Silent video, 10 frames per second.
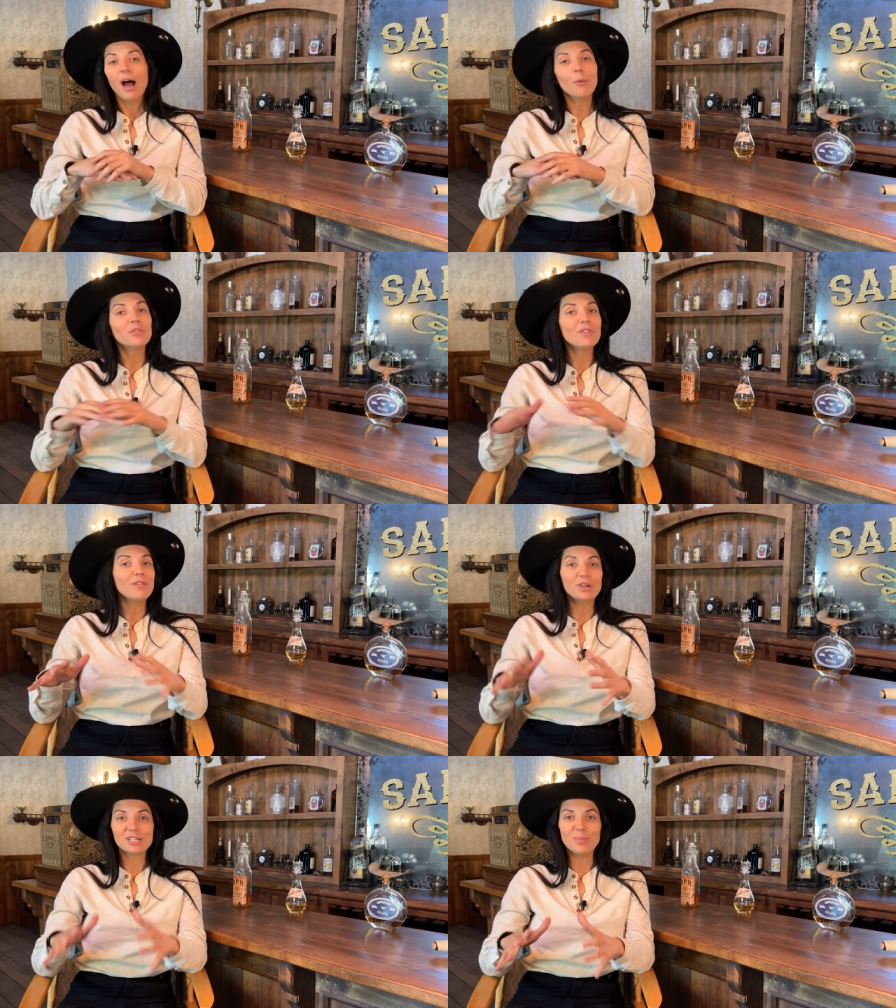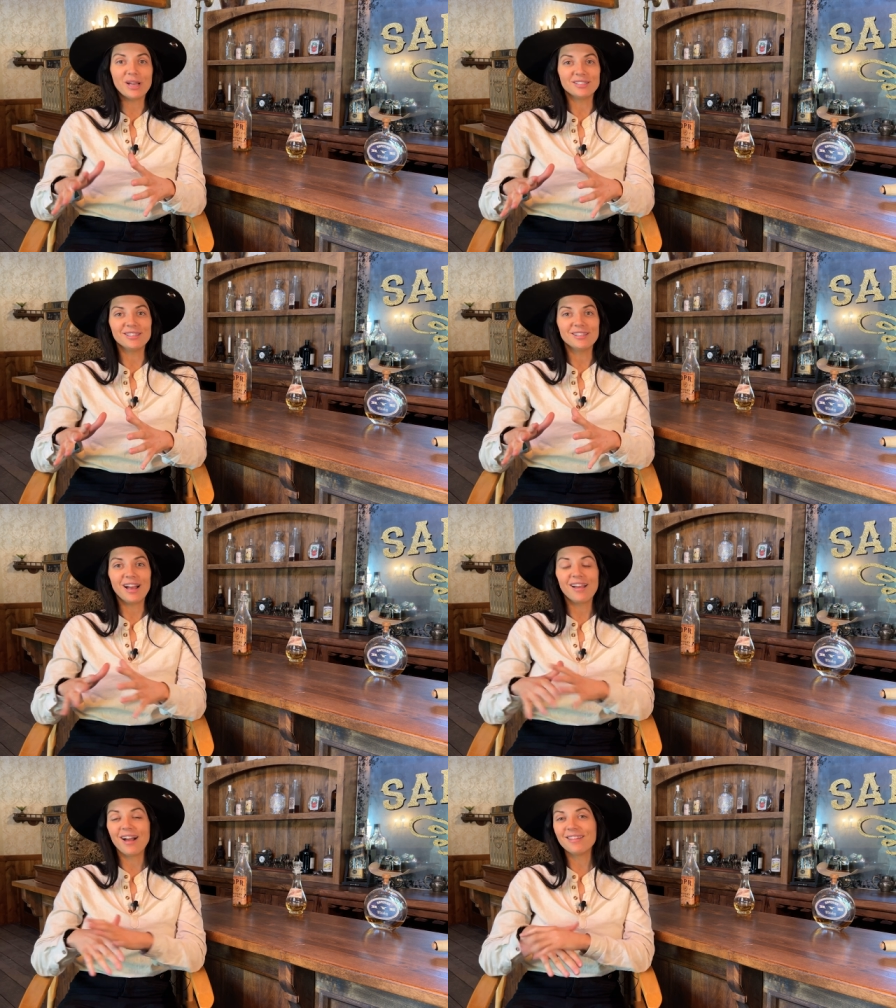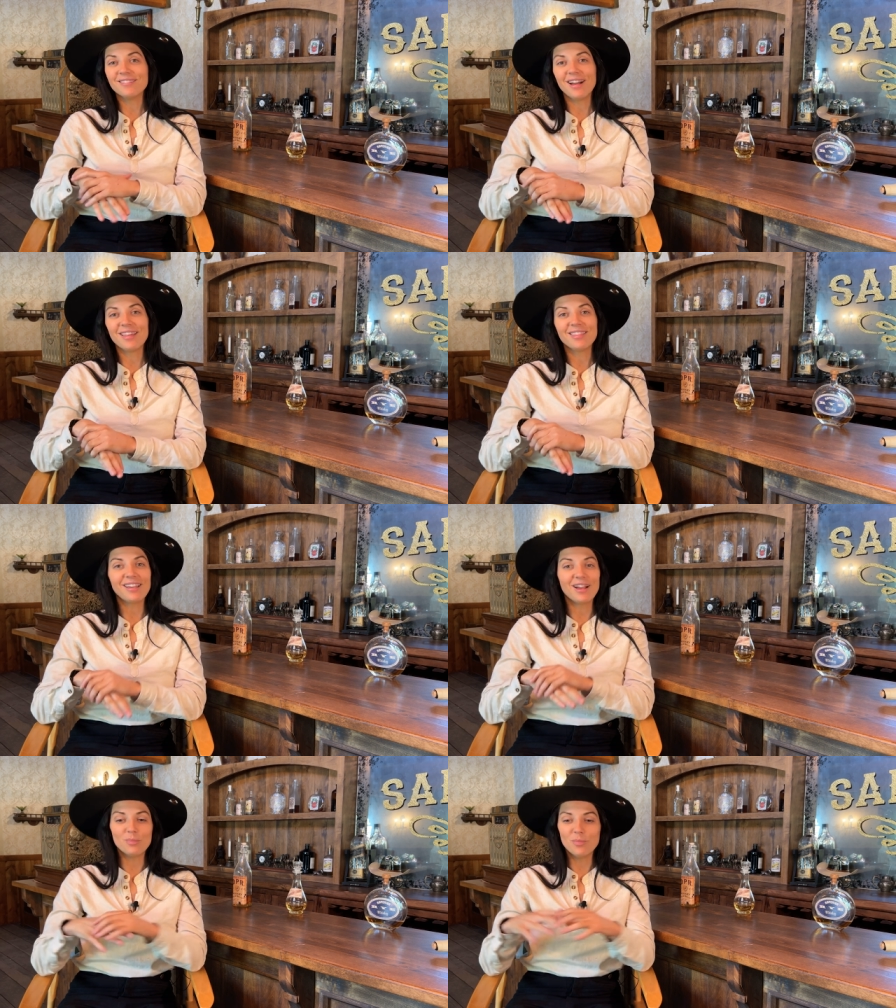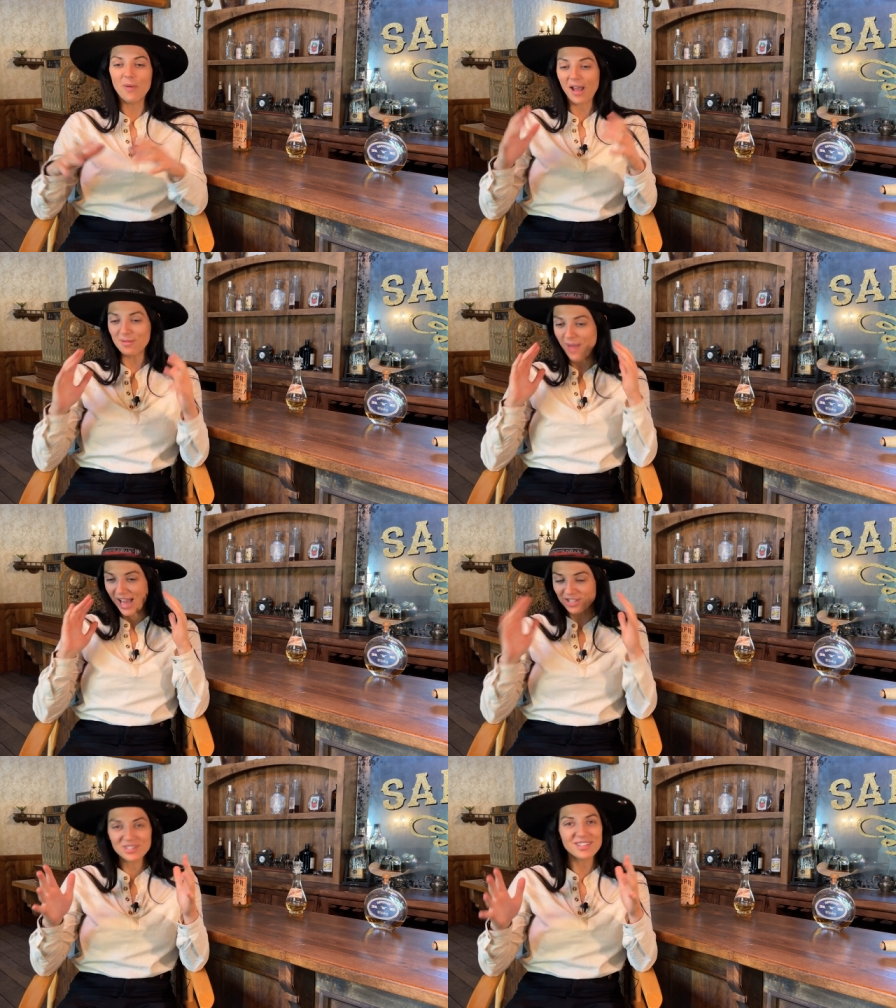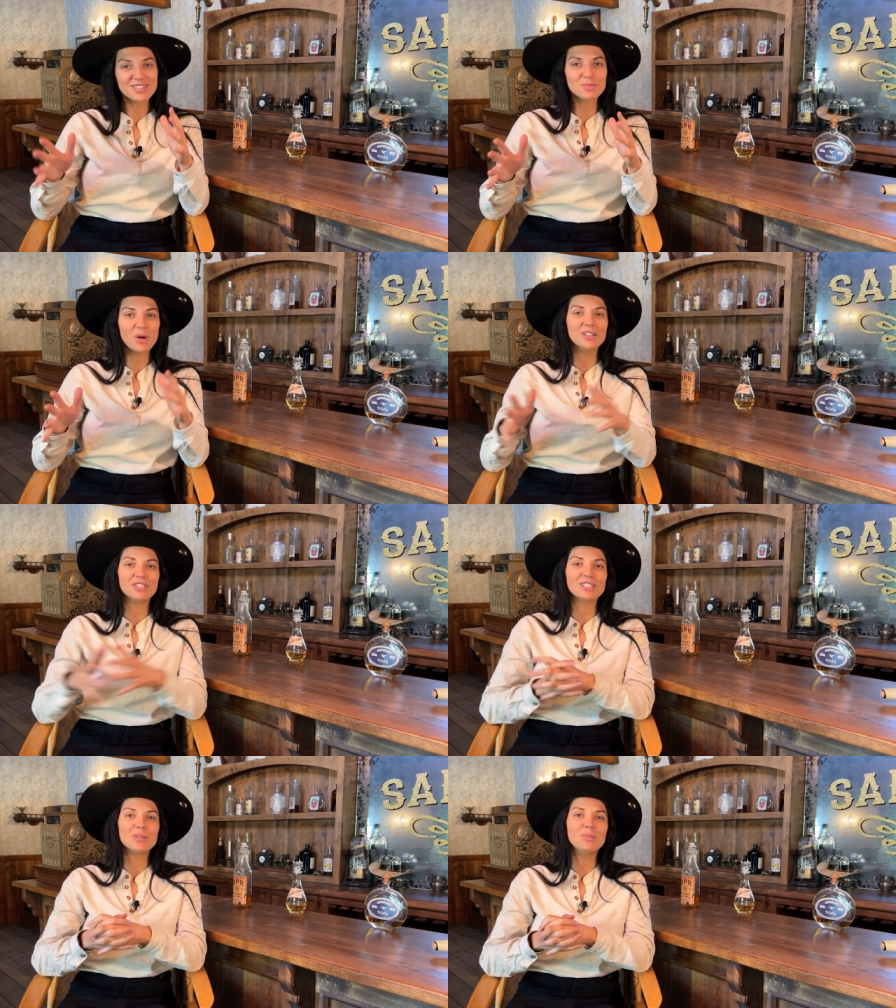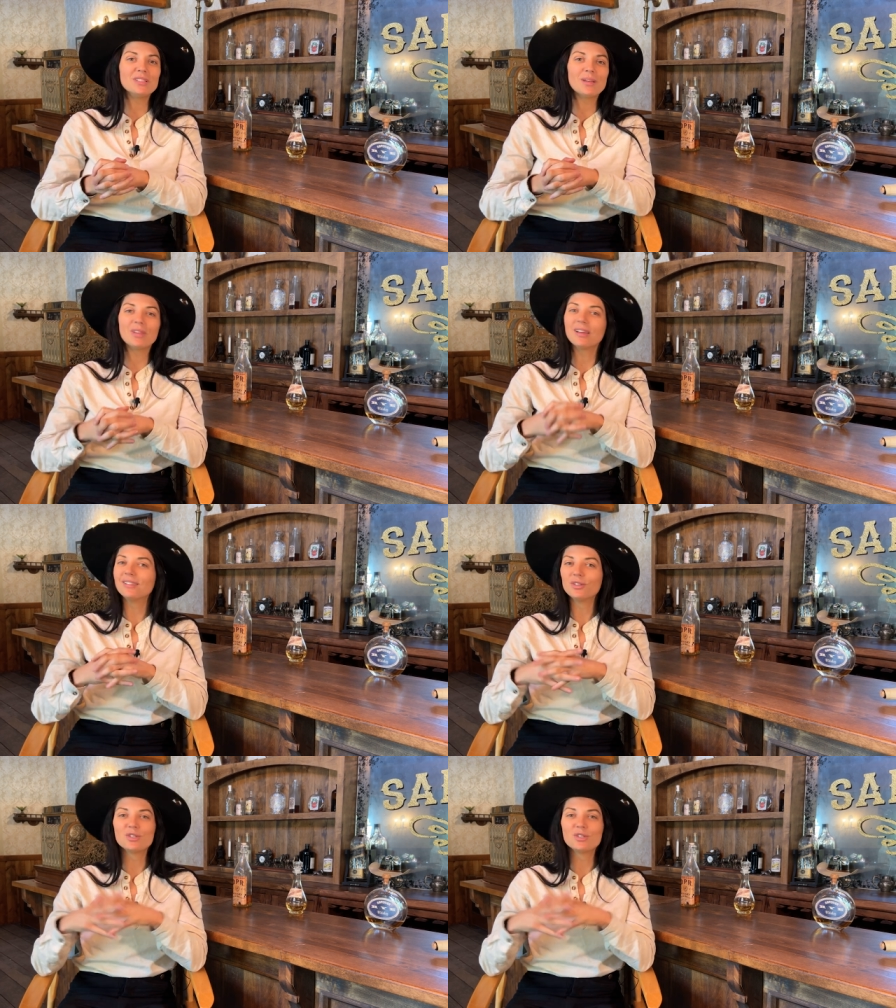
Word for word: i would have never expected i, I, I think I, I imagined this project to be something a little